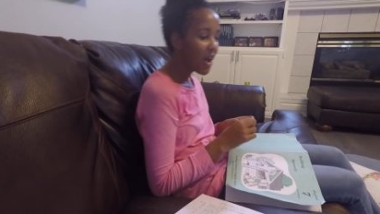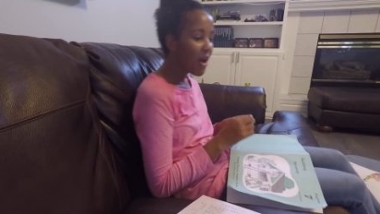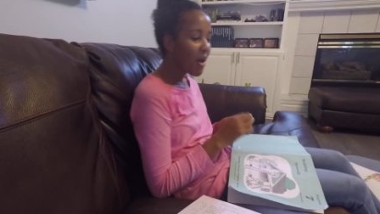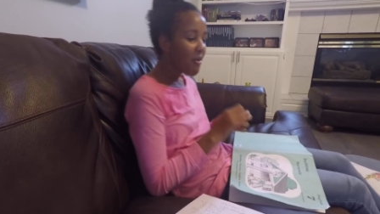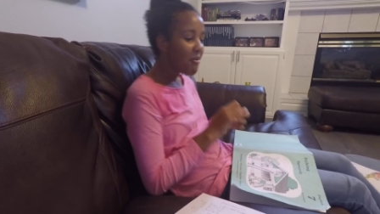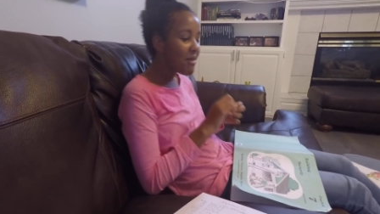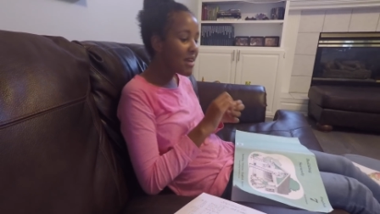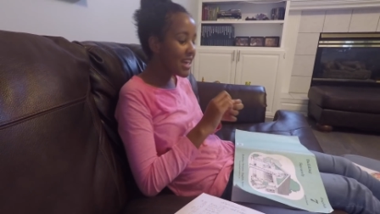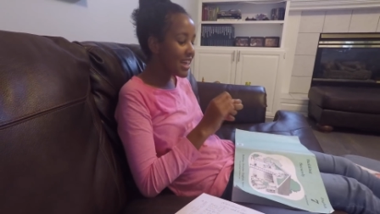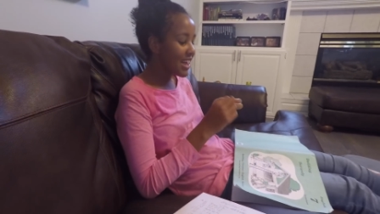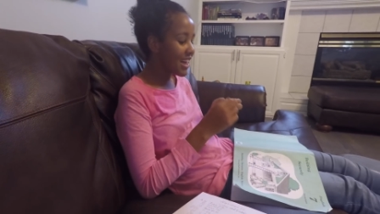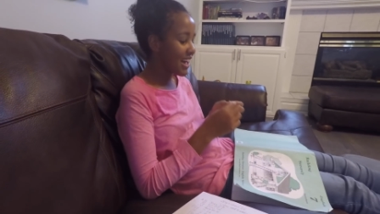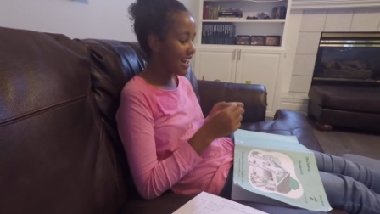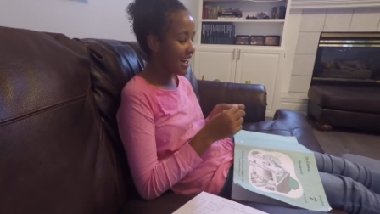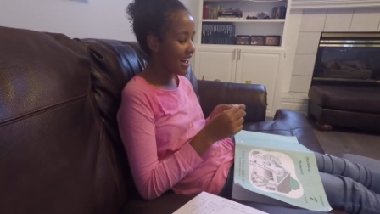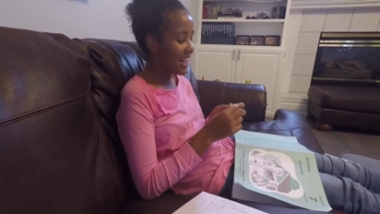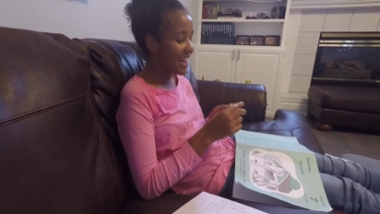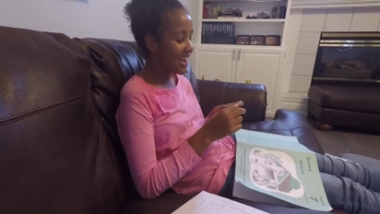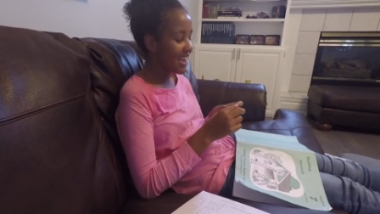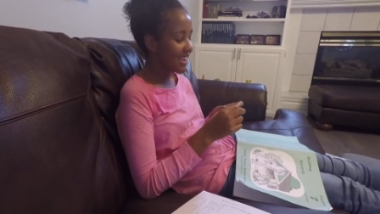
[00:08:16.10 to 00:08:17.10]
it up because there?
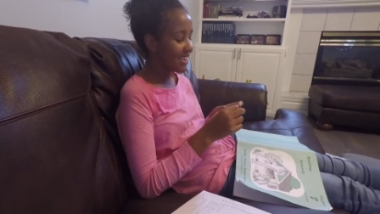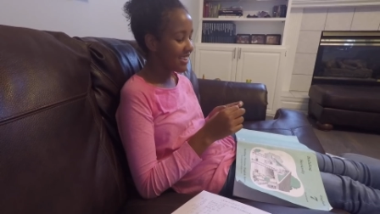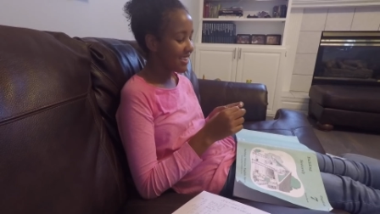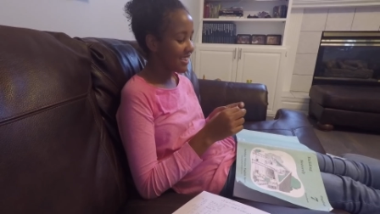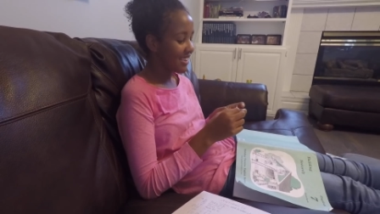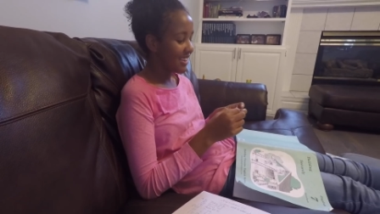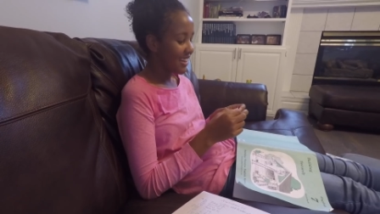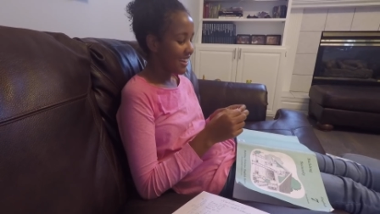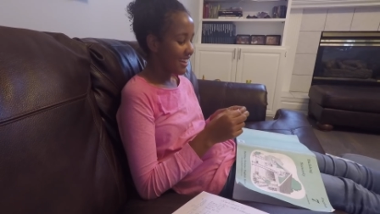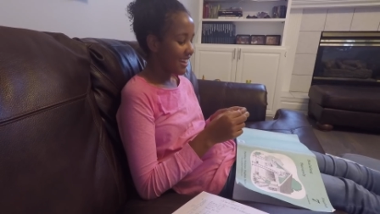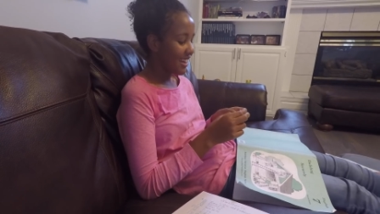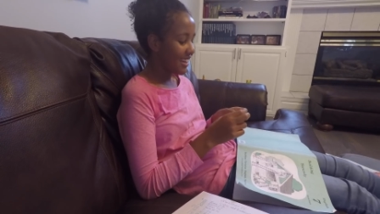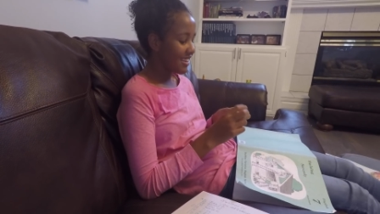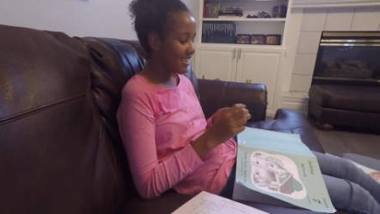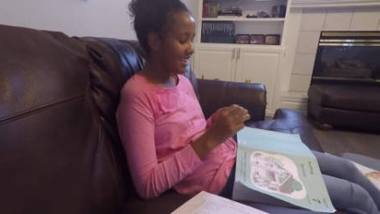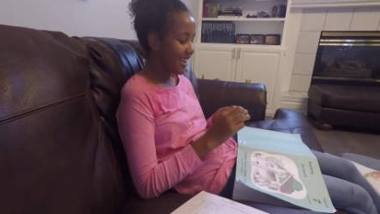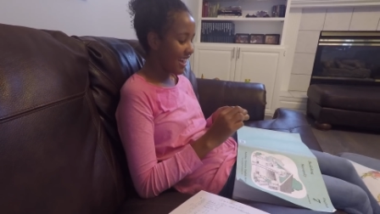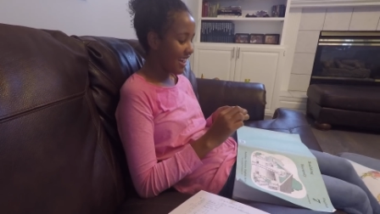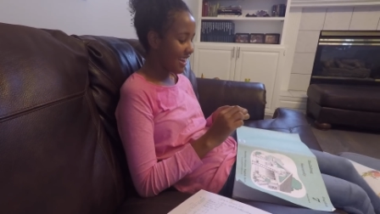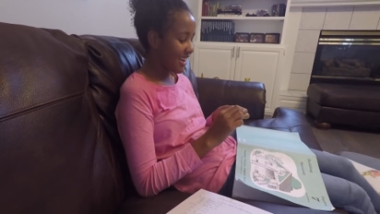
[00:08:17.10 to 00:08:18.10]
Because it's
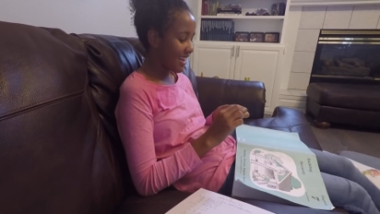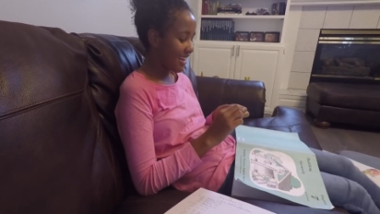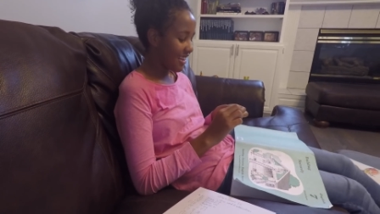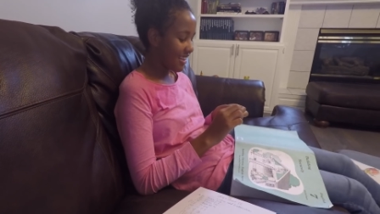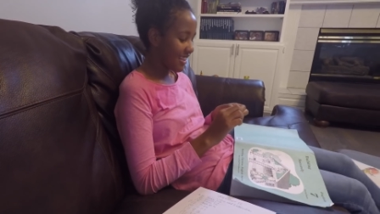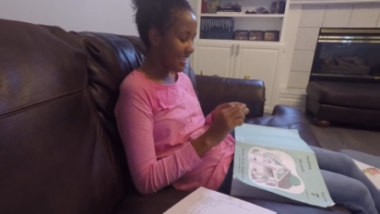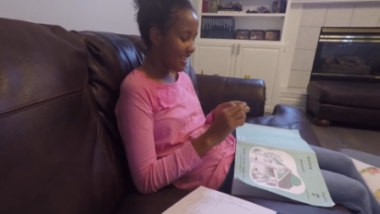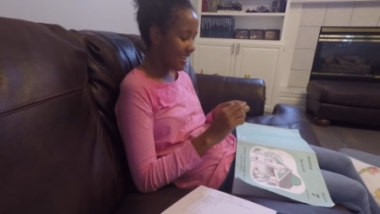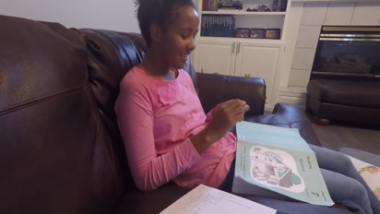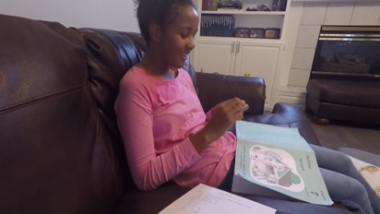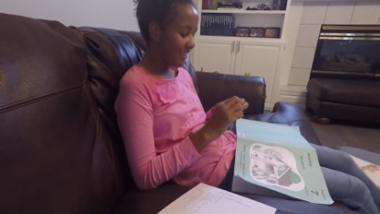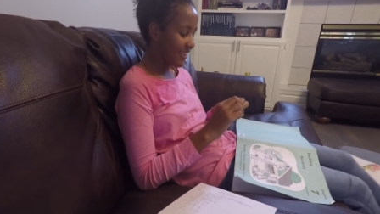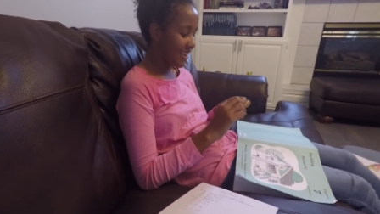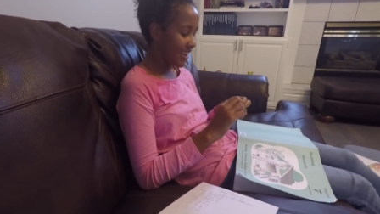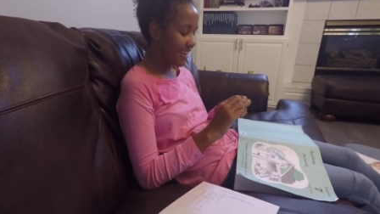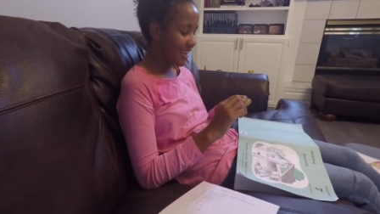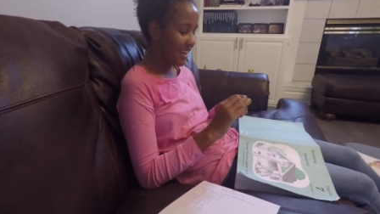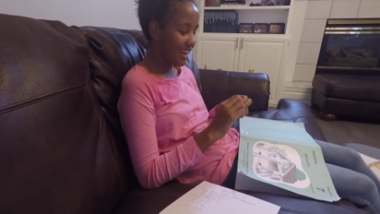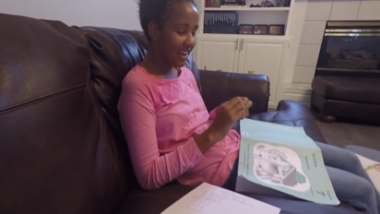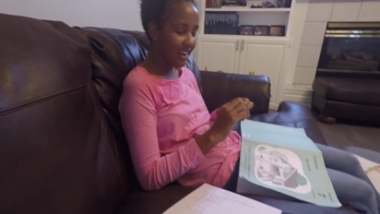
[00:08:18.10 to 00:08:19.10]
like the
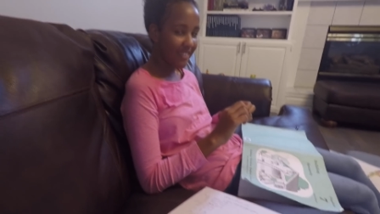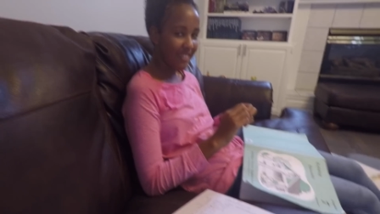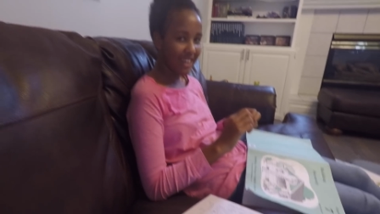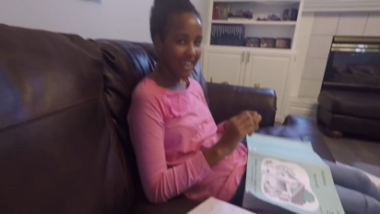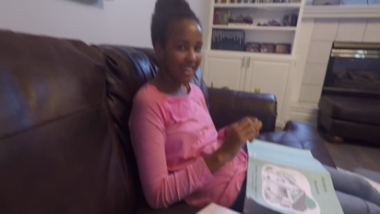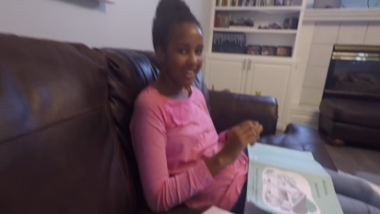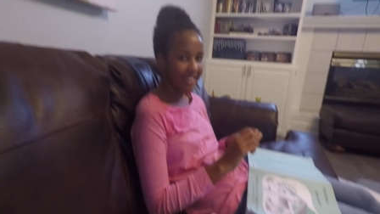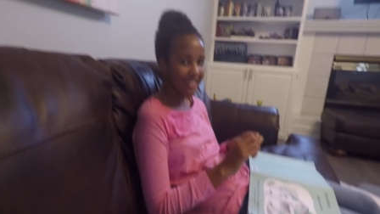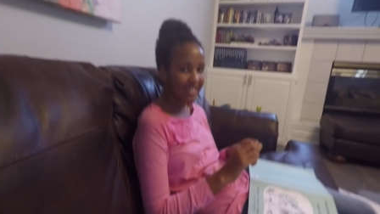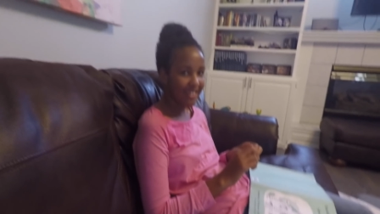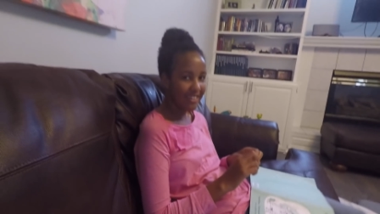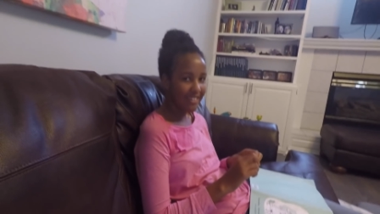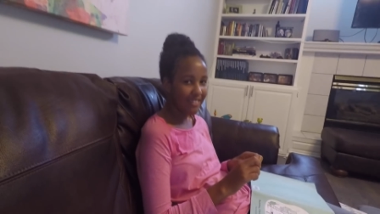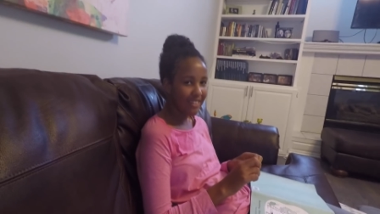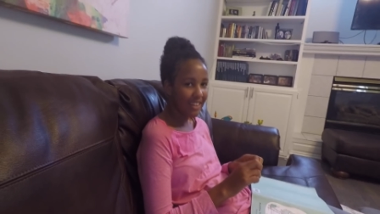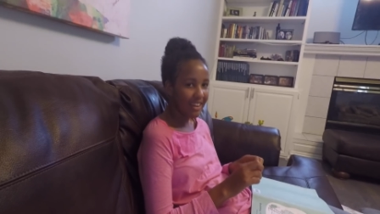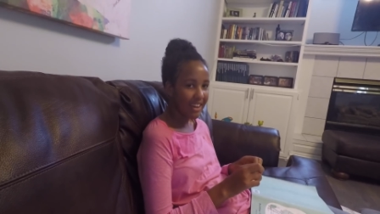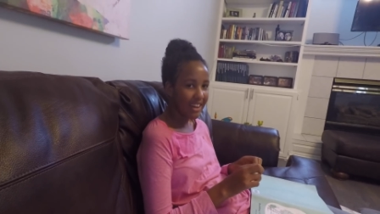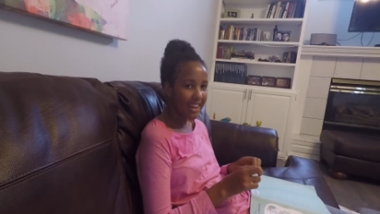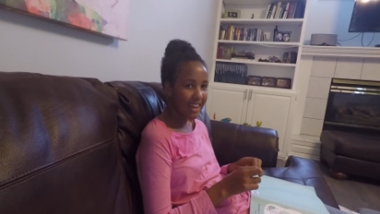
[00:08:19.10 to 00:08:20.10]
only time, and I How would you
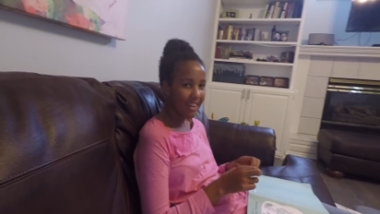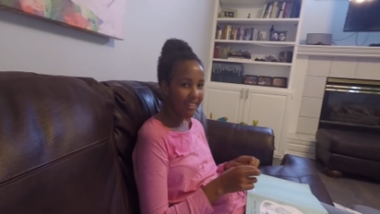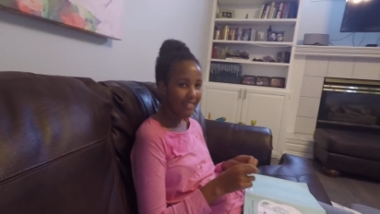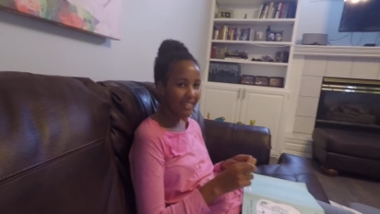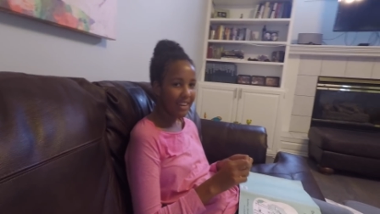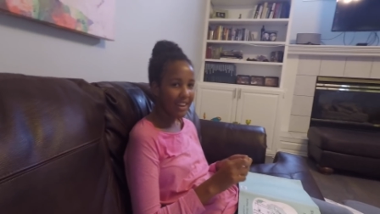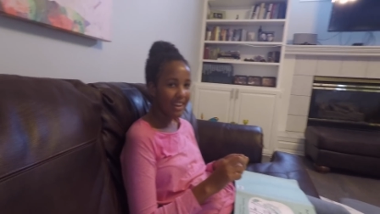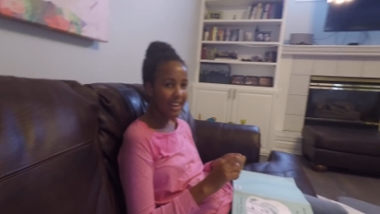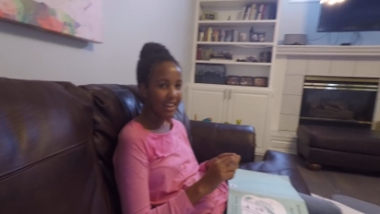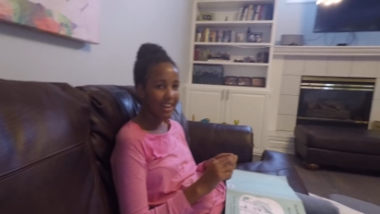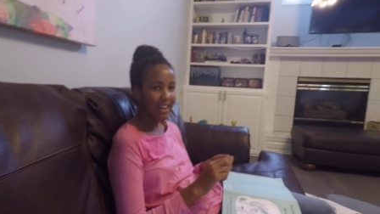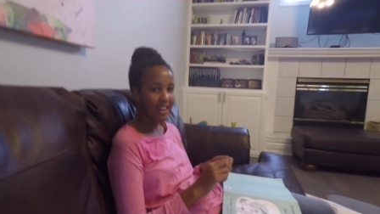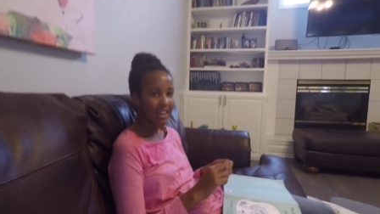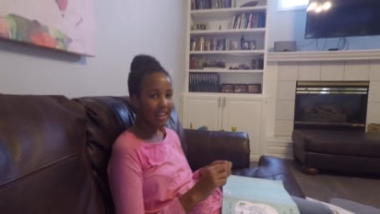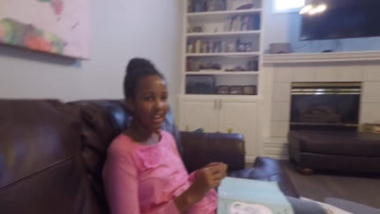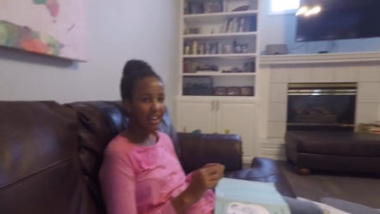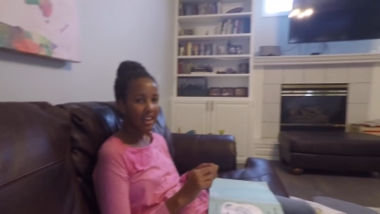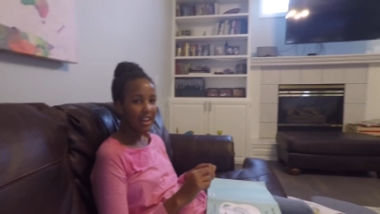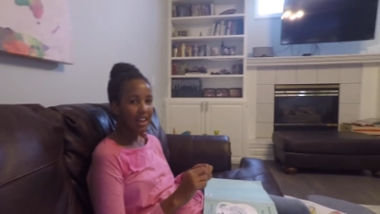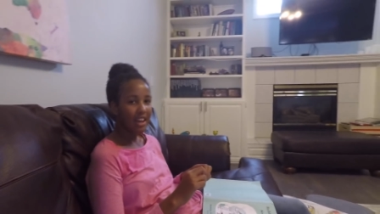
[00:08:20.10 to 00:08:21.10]
like your hair now?
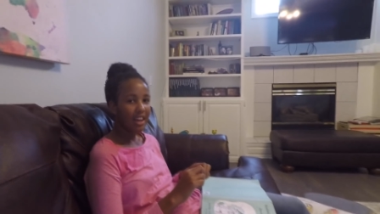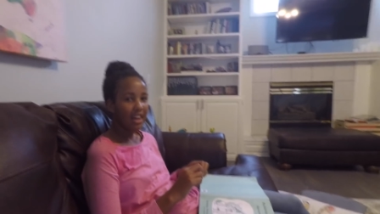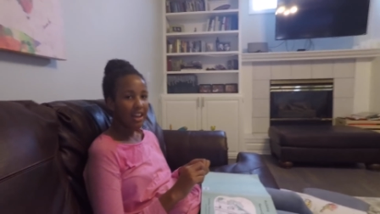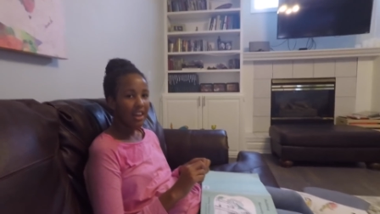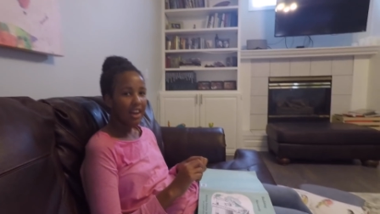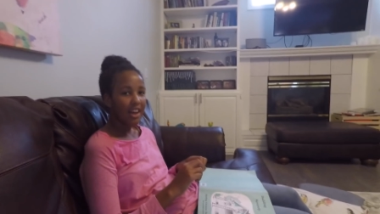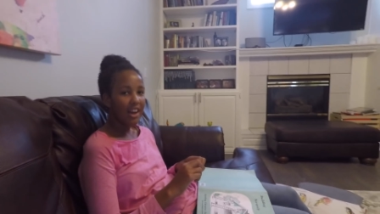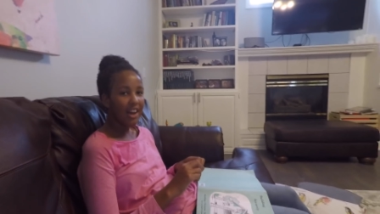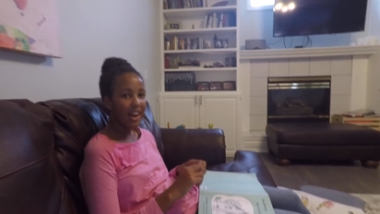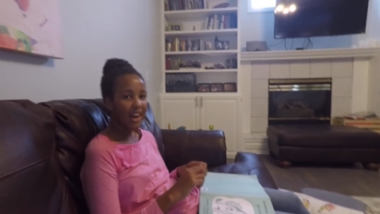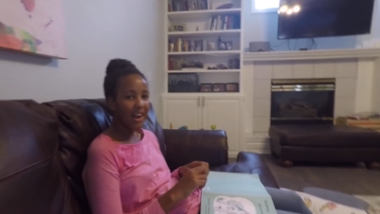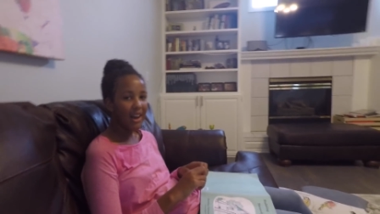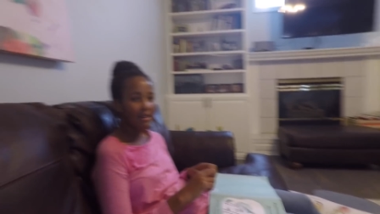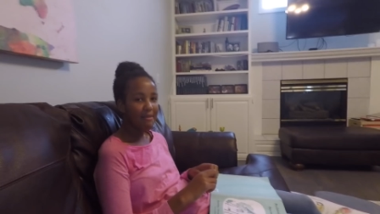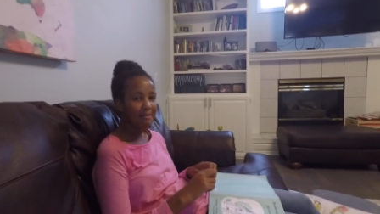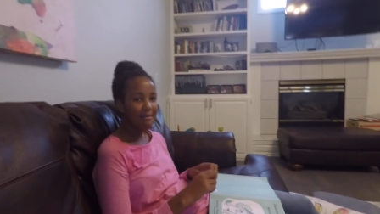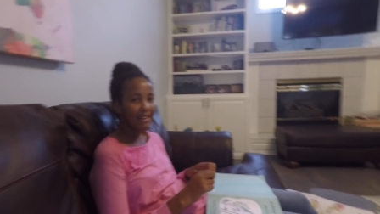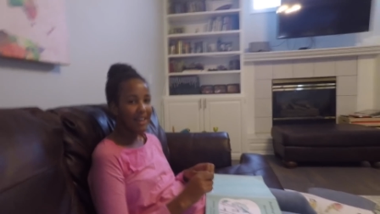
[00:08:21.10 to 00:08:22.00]
Um,